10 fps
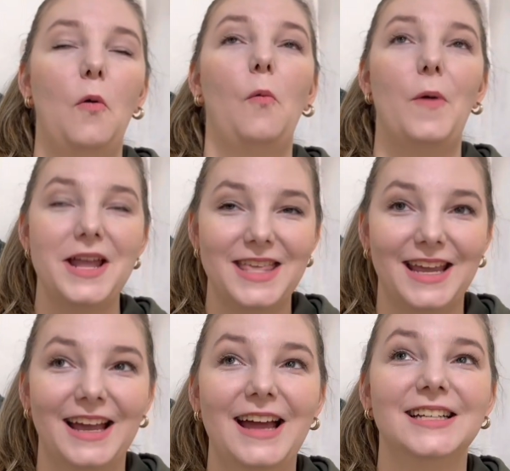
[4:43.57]

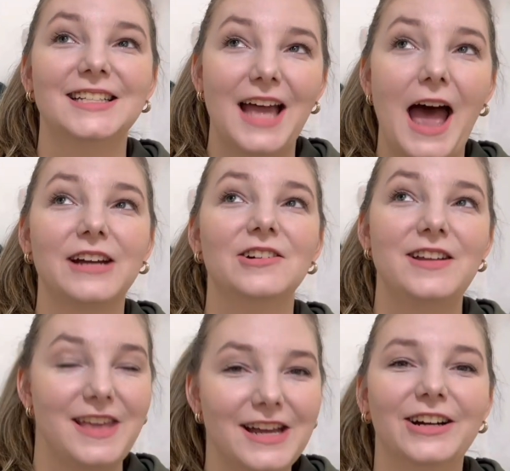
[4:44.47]
waiting an entire
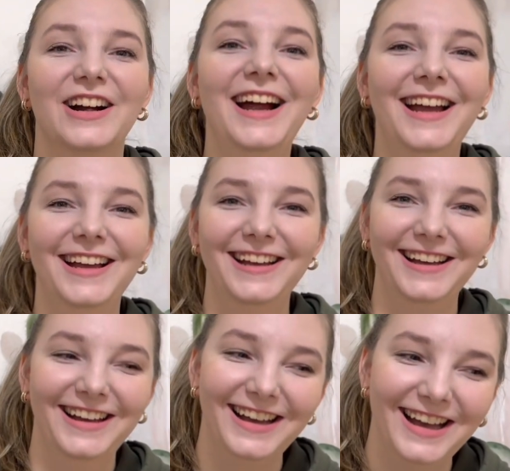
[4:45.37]
year
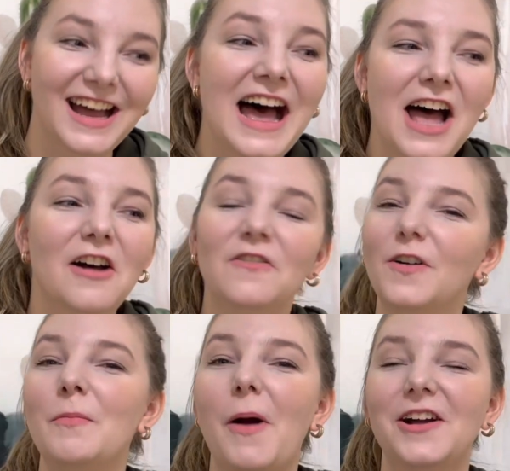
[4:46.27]

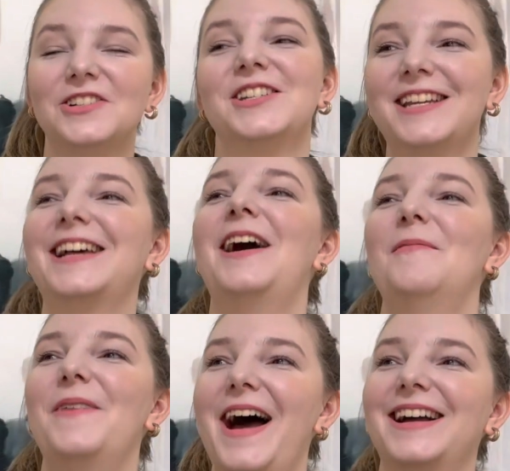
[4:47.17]
for March to
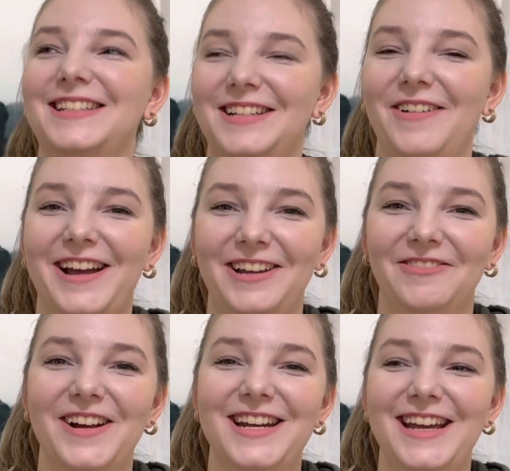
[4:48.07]
come back so I could
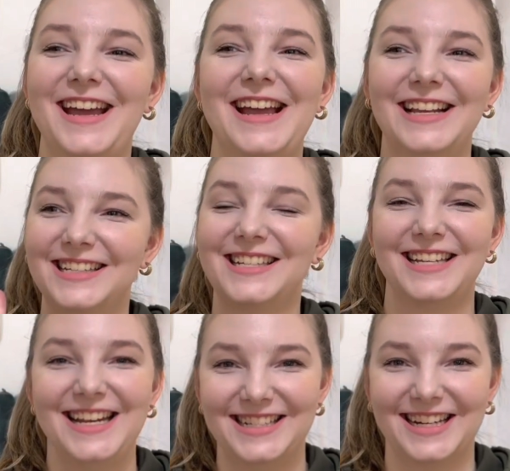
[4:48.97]
read it in
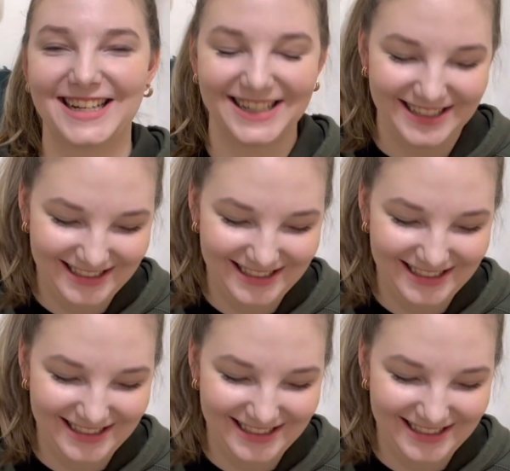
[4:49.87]
season.